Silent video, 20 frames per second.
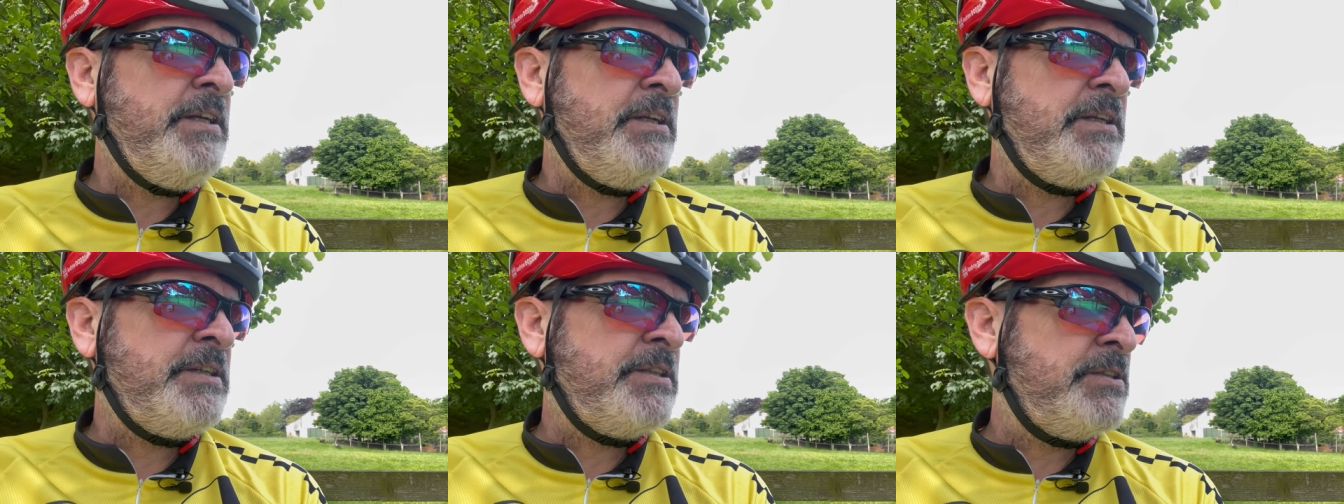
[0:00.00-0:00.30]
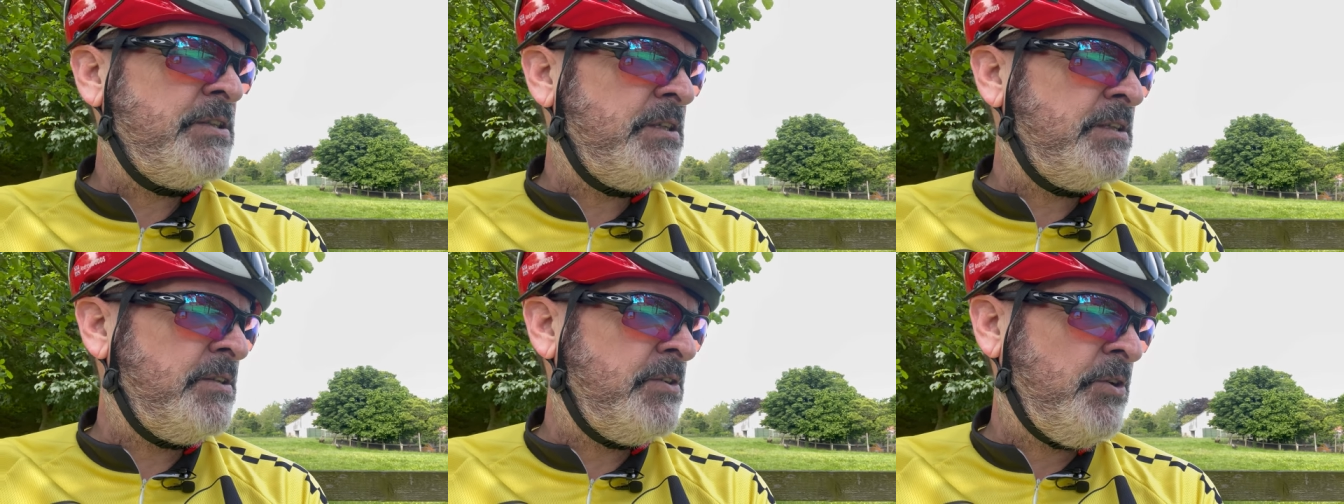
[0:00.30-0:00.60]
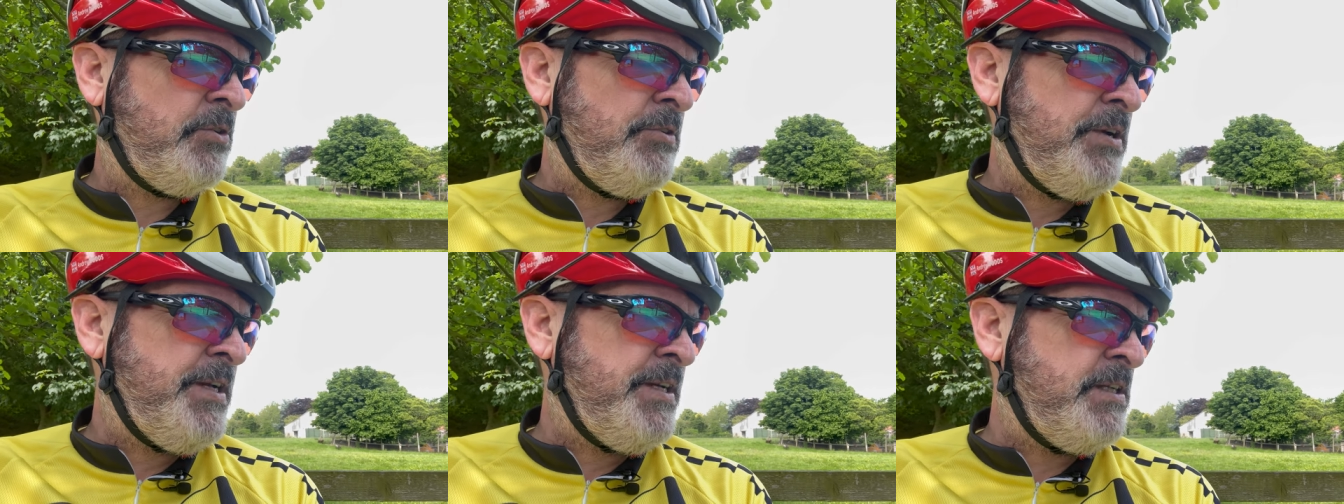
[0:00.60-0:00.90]
is the
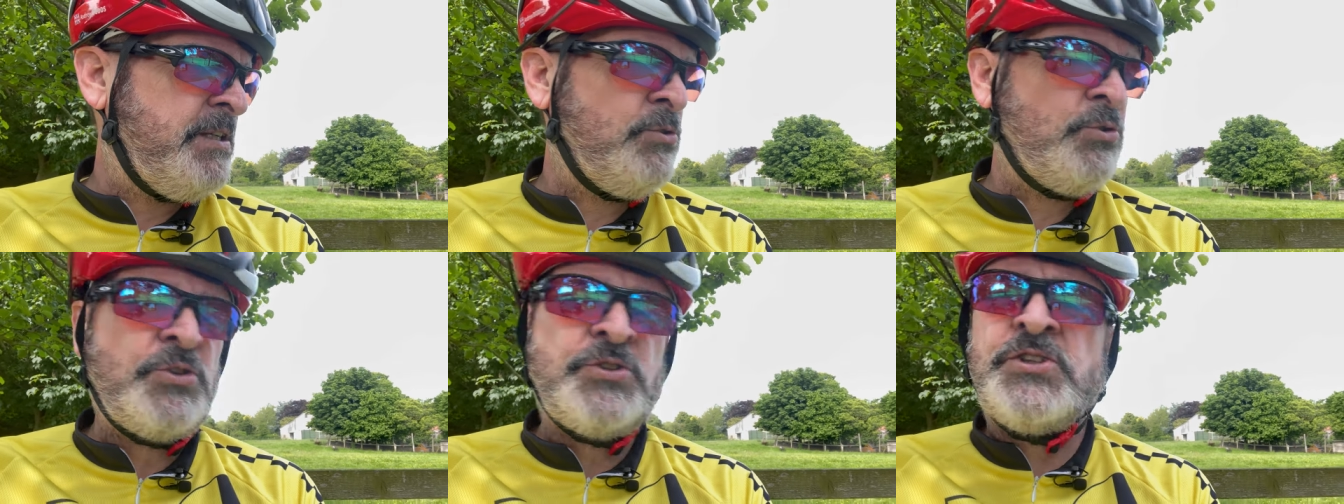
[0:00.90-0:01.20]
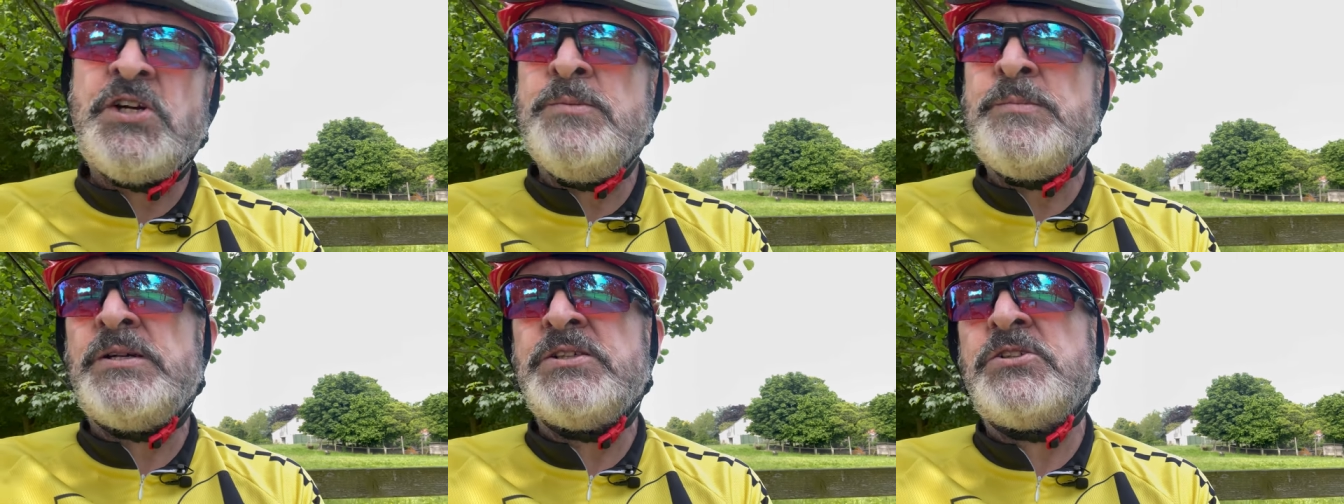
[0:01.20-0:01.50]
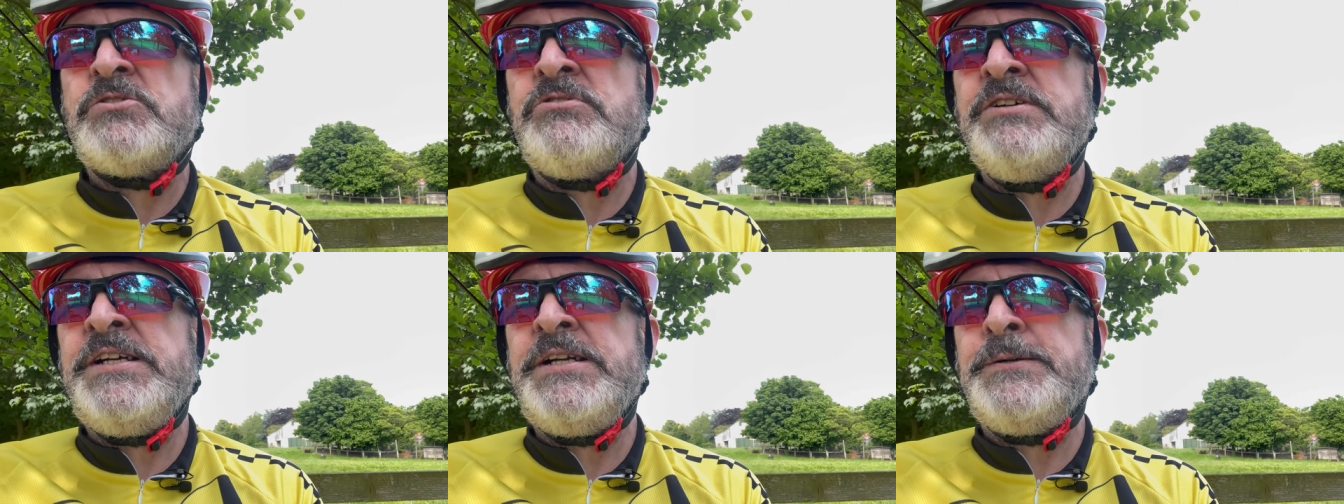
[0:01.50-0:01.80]
green looks so much
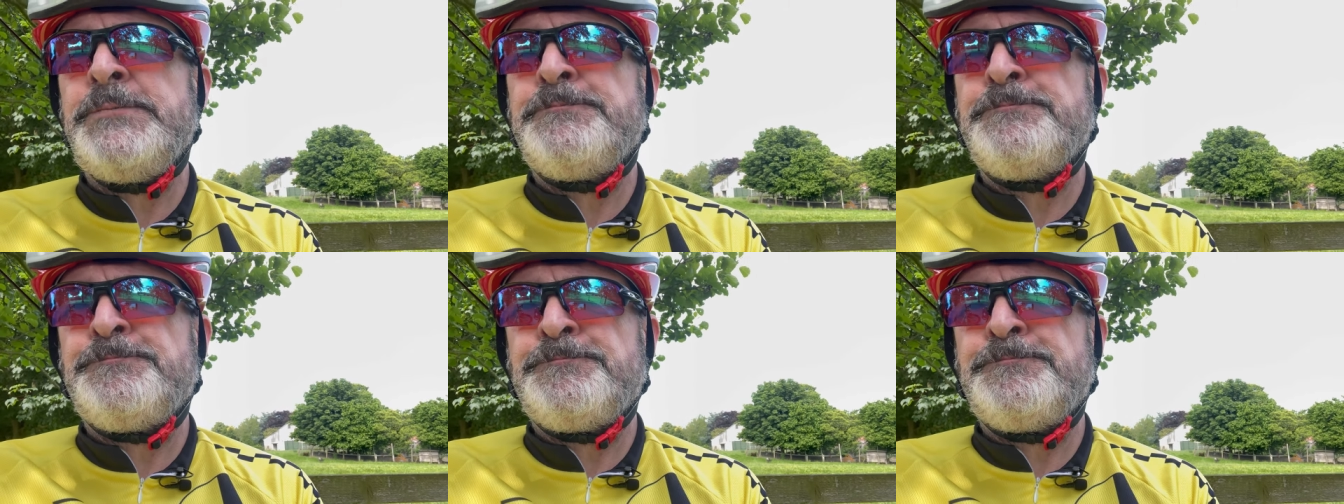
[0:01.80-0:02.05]
greener.